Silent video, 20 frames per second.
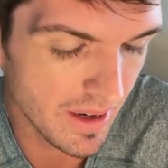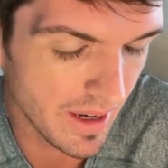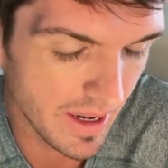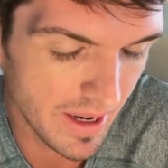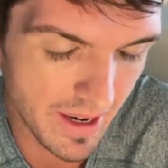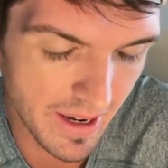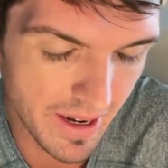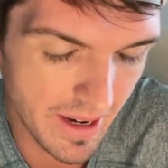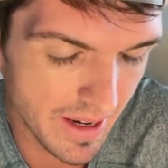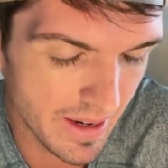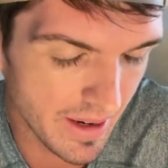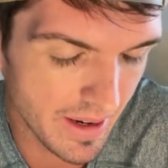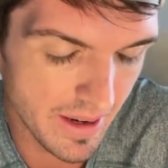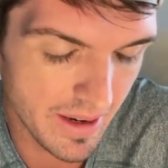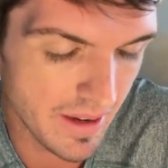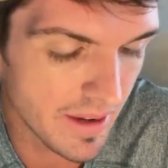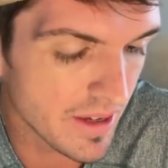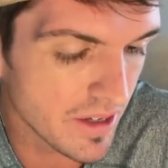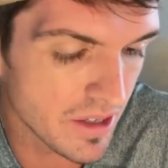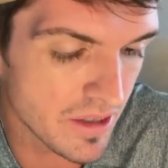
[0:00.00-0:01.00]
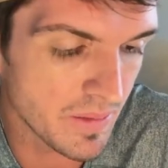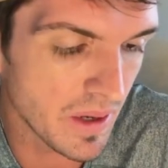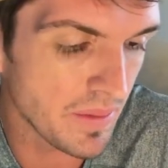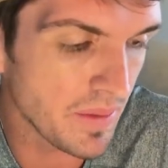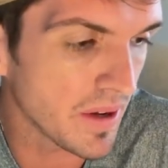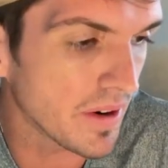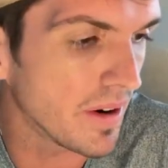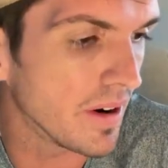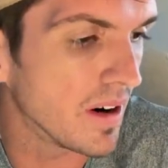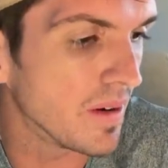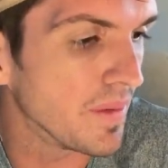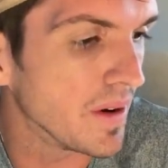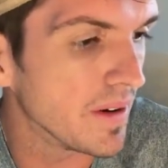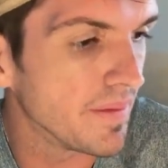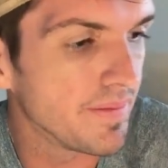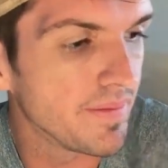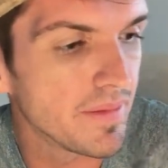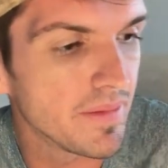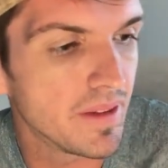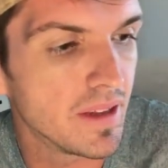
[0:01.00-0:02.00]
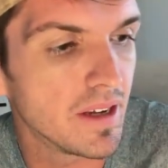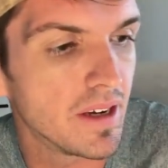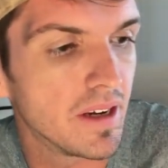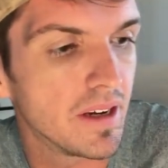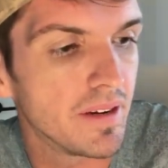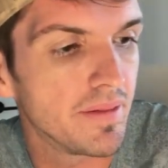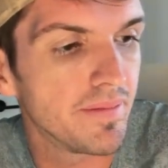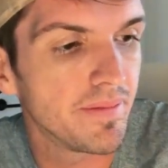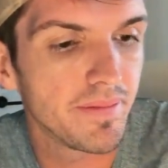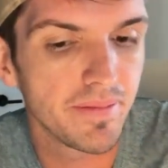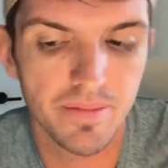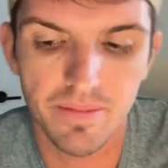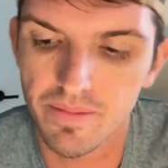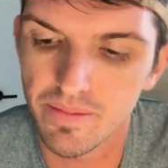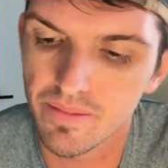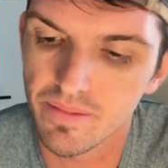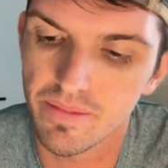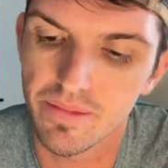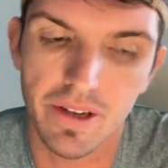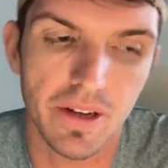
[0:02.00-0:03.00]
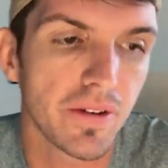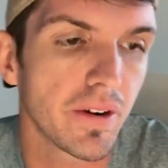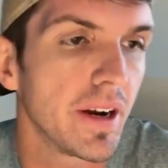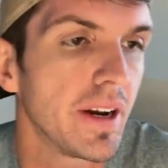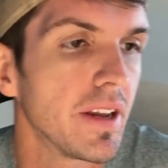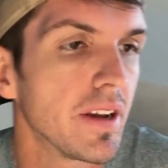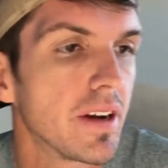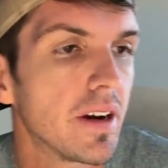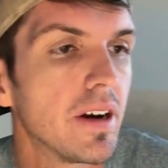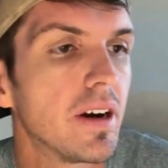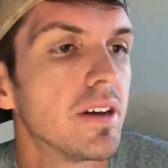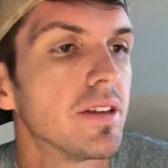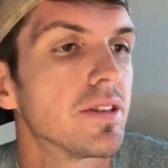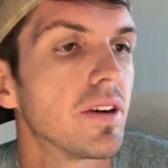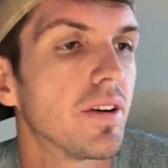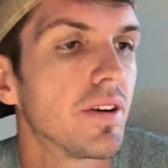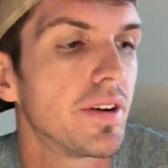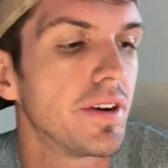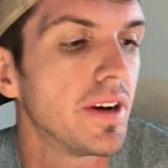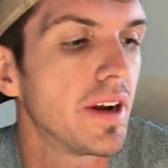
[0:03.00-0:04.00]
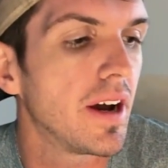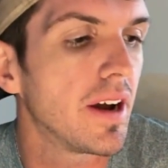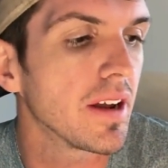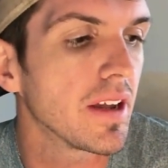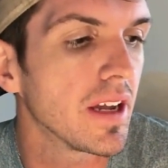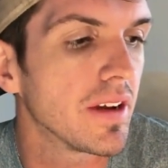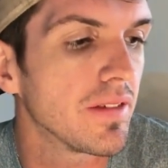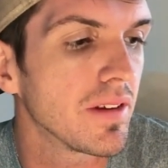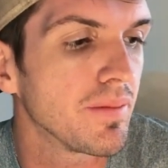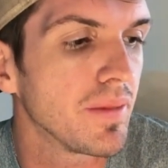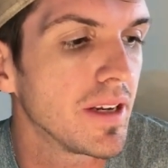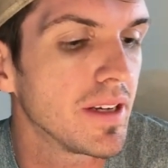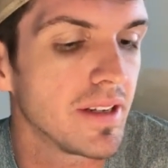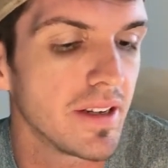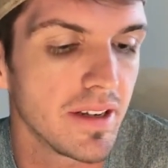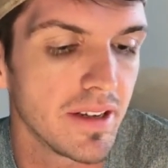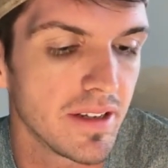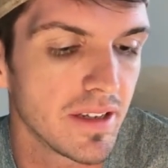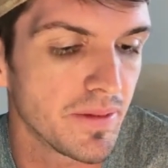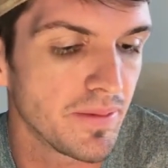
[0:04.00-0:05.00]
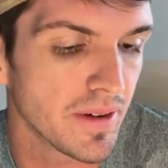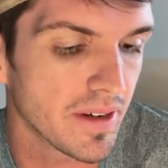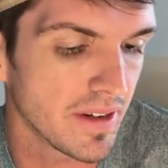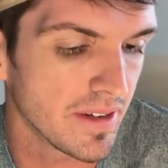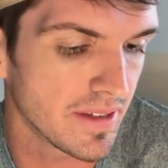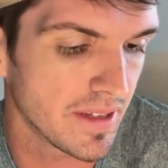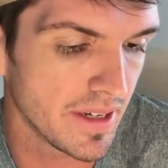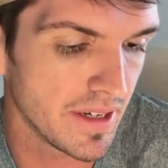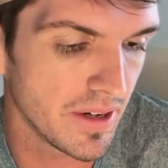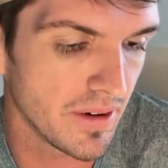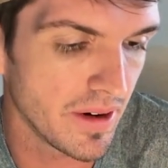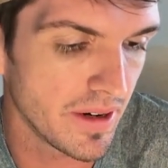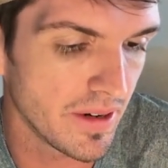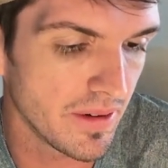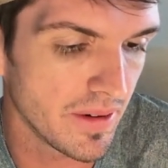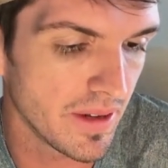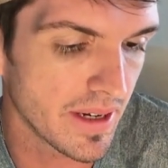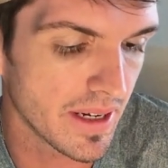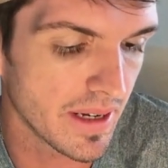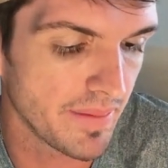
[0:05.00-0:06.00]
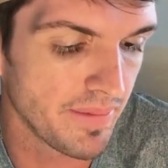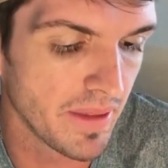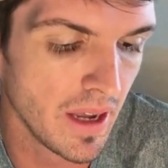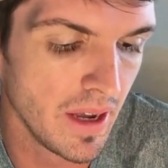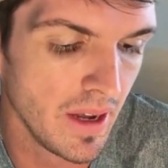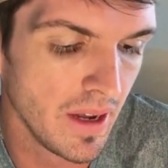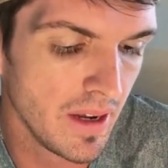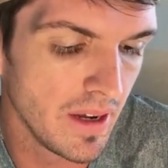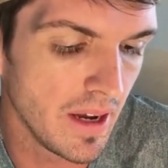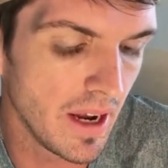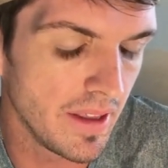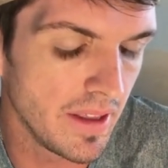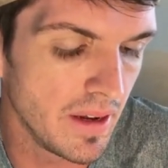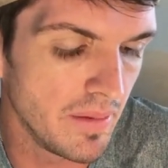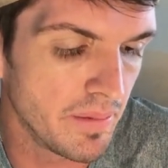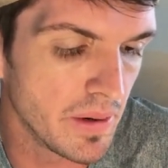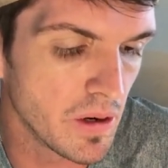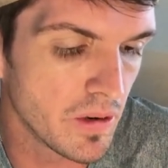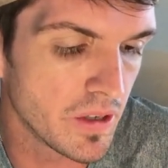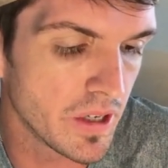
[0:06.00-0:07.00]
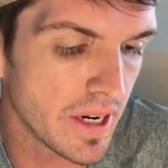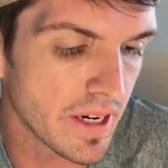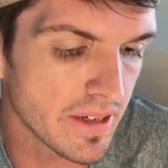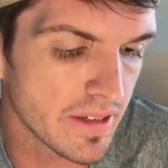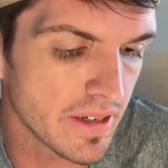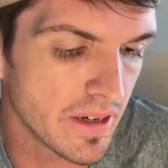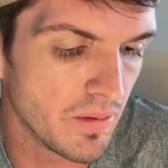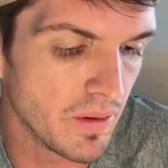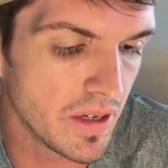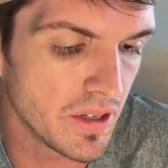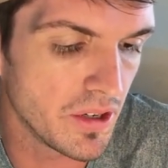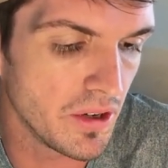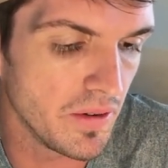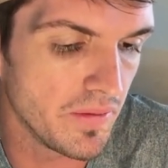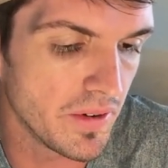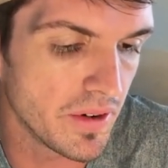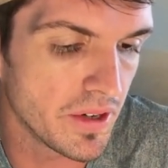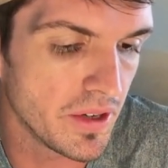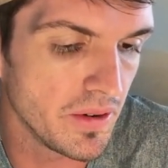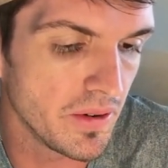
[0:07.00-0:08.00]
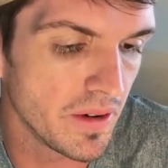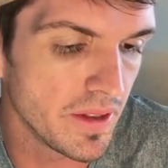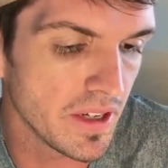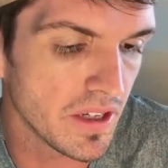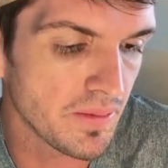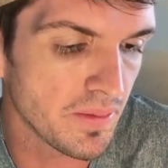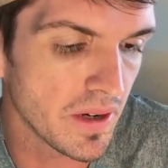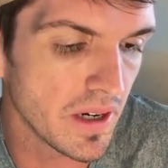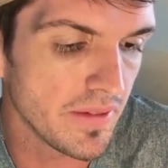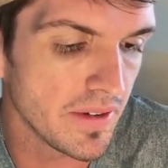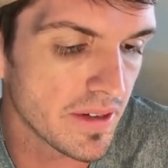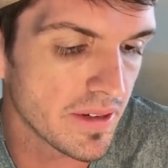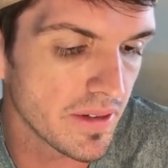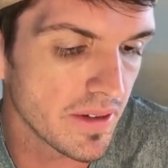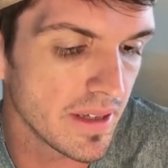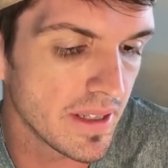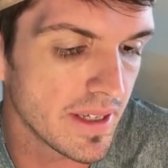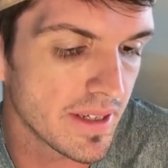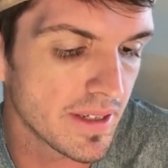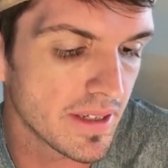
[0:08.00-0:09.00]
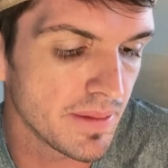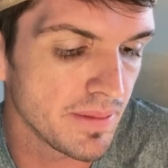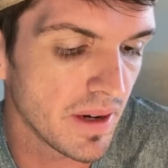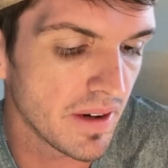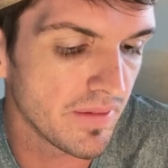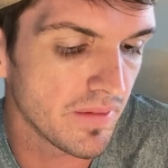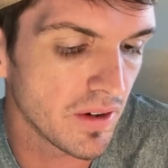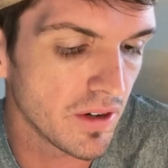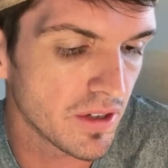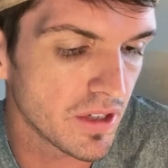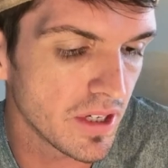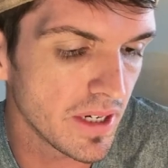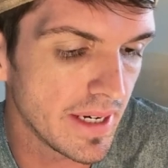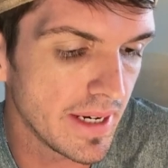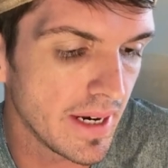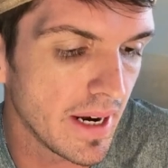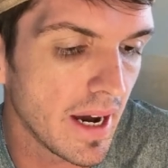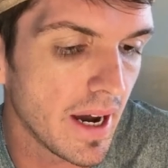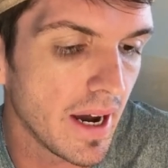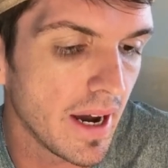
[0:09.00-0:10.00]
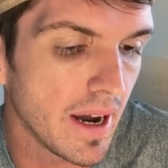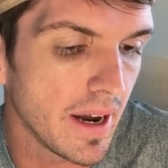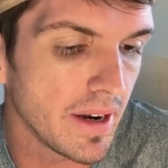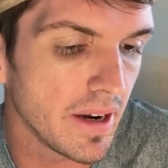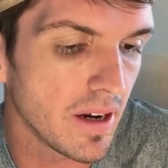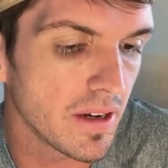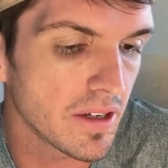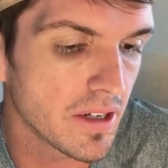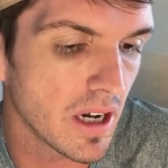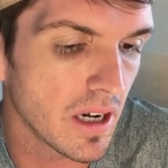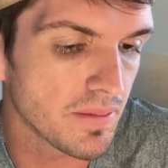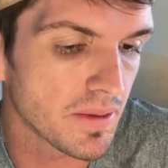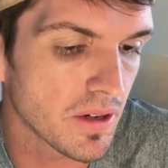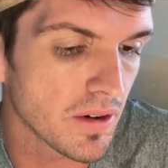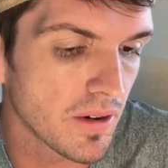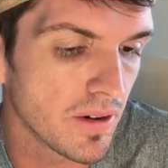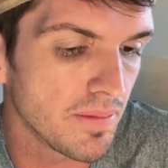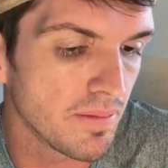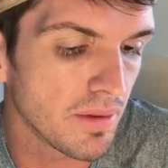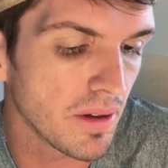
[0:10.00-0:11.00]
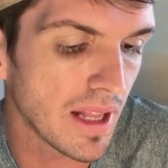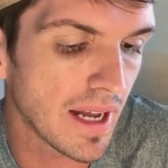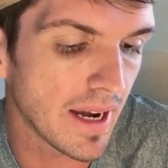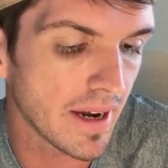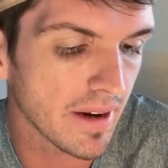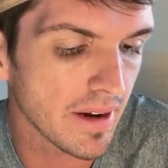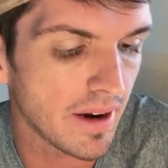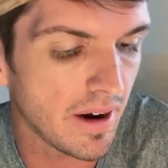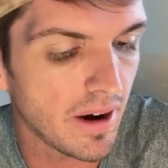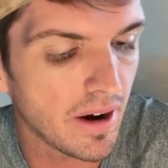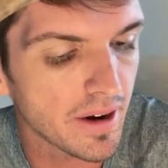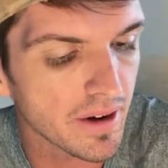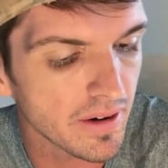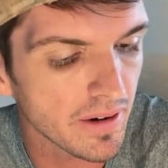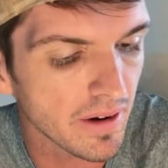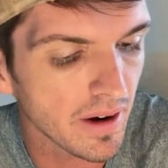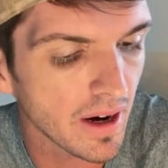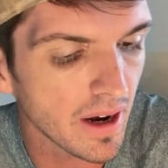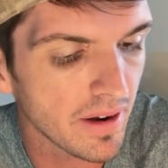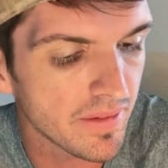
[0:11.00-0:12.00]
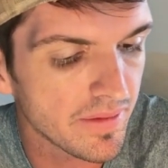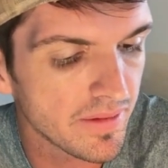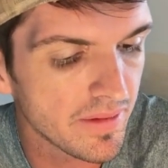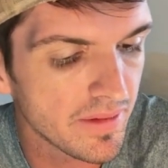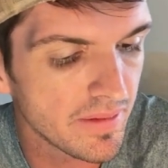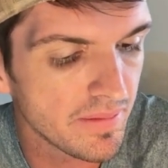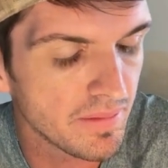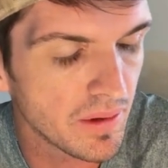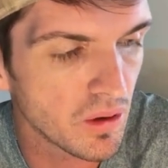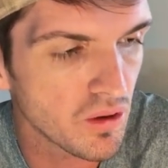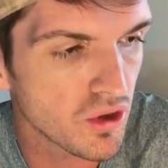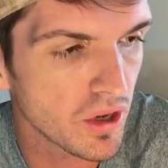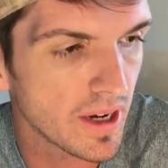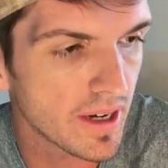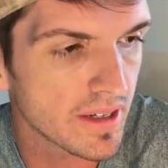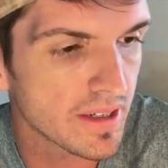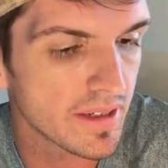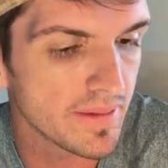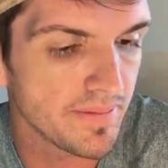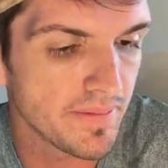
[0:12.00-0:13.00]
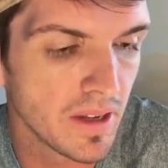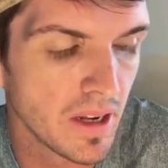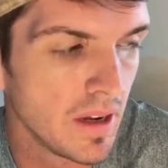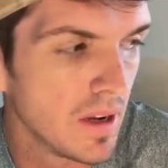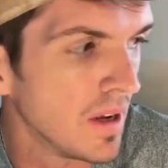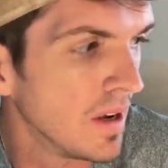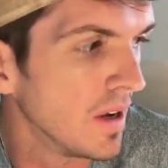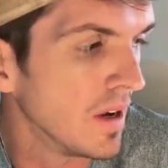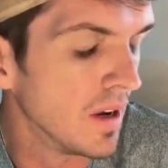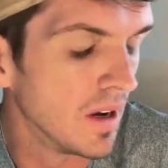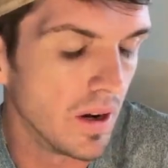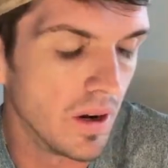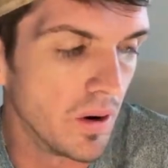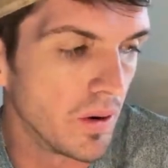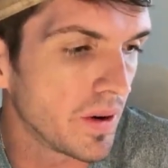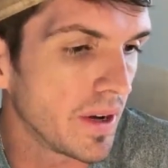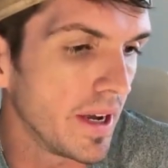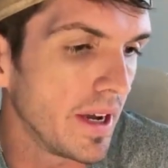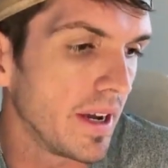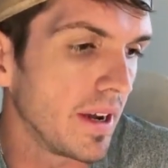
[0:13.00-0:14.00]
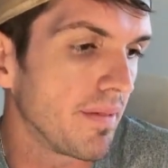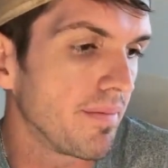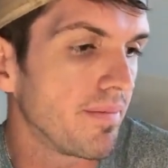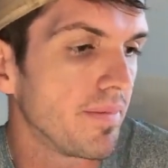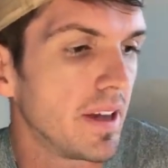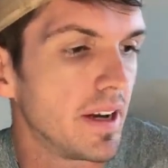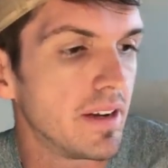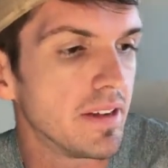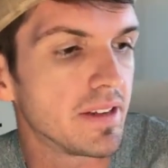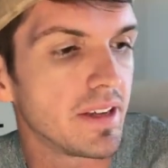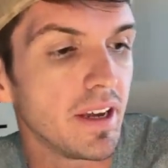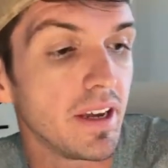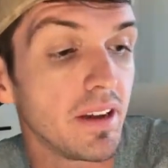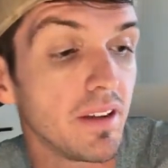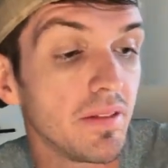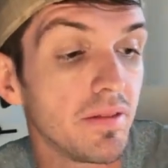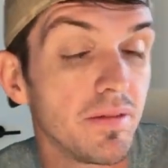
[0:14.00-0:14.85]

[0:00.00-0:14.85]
And it just may be karma that the grading gods are not giving me 10s because they know I don't like them. And then Bo Jackson. I went 2 for 2 on these previously. This is my first 9 on Topps Chrome Black autograph, Bo Jackson. Okay, that is a